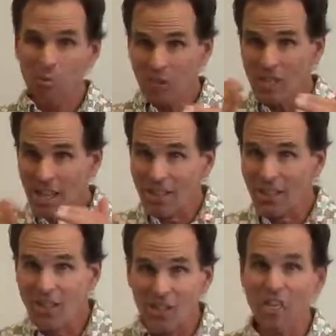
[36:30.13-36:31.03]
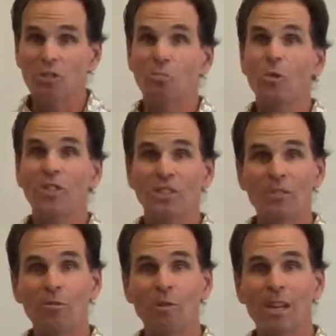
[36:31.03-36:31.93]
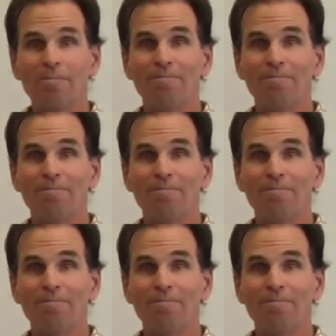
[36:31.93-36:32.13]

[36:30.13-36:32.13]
see you on the discussion boards, everyone.